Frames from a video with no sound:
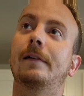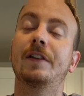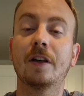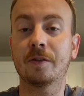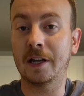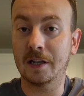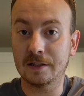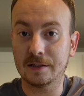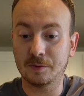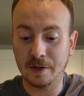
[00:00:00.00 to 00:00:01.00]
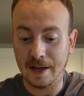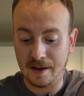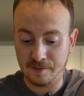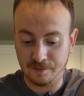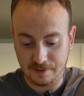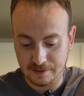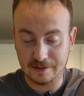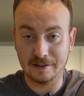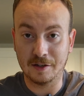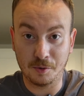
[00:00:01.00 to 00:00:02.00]
the other hand would have
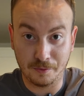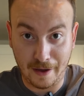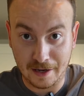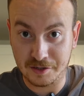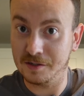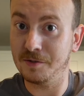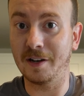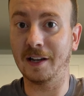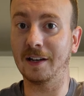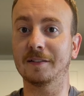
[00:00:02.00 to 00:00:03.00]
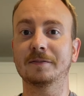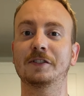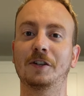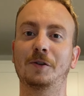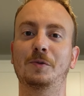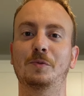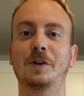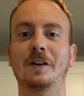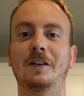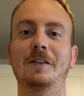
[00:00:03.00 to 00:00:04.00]
the old-fashioned drink in it. So
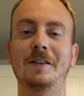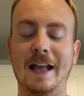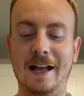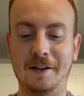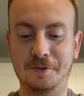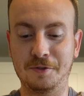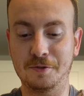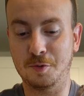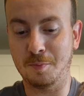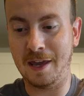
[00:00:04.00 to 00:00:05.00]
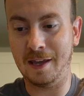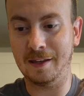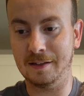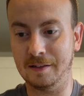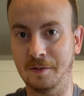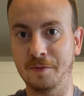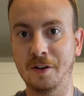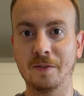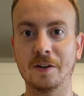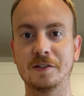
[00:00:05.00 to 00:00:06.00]
we're going to learn how to make a
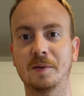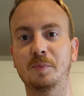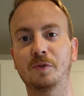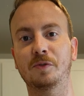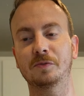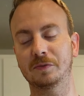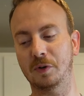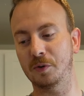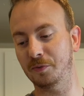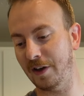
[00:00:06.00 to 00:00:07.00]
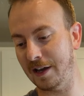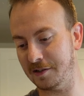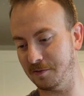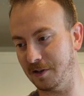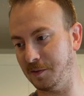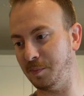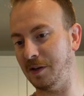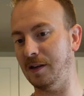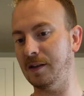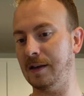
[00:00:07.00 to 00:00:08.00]
very, very simple old-fashioned
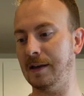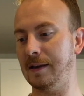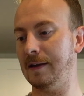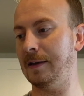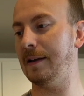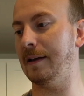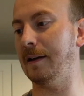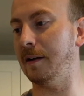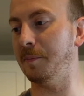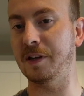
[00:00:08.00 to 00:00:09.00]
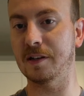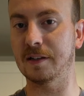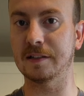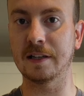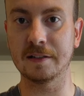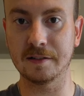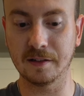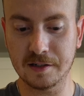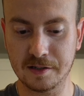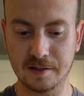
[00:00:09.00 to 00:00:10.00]
recipe because it is
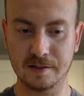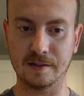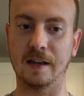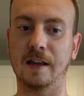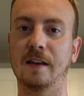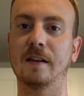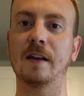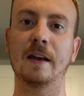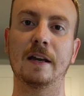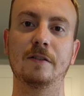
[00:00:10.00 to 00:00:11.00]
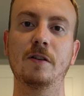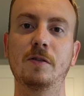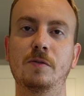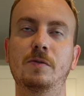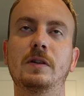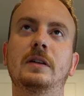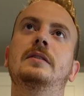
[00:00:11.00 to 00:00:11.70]
delicious and no